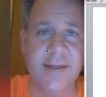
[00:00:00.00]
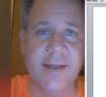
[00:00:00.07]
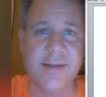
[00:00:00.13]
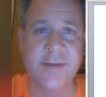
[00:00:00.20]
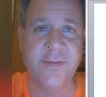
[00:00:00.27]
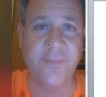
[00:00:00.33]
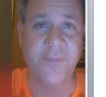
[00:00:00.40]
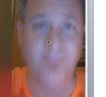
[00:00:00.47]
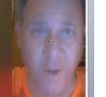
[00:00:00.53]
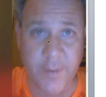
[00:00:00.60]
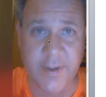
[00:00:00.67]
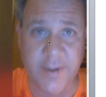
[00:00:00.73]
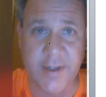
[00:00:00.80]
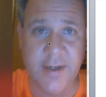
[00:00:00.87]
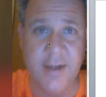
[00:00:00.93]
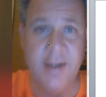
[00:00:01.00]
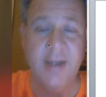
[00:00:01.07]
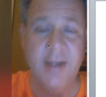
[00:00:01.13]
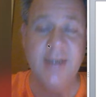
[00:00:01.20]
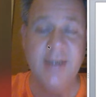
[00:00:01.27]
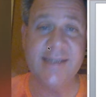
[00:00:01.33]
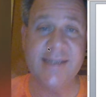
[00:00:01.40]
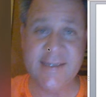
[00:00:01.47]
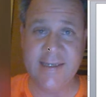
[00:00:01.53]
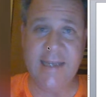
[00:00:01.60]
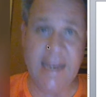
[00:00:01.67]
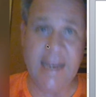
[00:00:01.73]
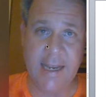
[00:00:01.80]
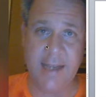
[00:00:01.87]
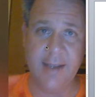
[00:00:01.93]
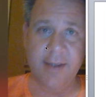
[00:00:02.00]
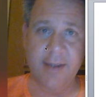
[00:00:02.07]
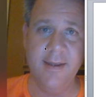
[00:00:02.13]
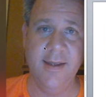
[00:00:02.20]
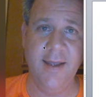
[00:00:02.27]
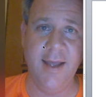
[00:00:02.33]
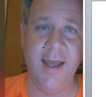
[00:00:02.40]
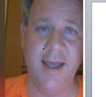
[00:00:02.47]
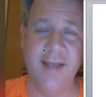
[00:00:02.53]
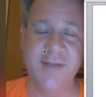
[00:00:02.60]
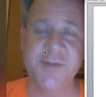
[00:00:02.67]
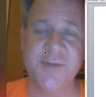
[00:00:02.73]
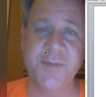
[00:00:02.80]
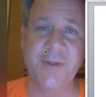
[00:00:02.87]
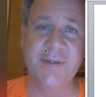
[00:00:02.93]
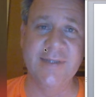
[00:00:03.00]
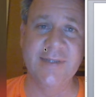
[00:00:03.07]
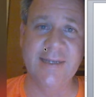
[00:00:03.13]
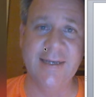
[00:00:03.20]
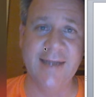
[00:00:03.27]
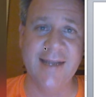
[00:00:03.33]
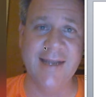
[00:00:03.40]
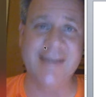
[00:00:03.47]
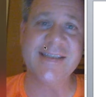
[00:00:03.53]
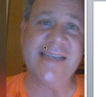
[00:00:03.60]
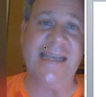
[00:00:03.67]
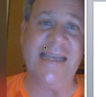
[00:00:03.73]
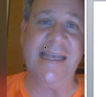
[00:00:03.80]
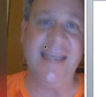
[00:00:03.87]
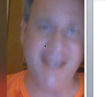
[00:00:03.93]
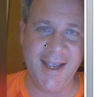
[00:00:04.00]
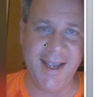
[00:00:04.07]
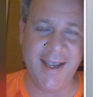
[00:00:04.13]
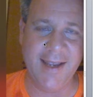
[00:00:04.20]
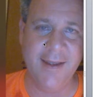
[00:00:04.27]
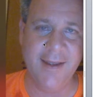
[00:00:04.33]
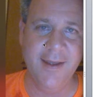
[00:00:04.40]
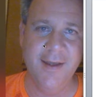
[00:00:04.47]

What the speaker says: That's Pharma C, as spelled in SEE.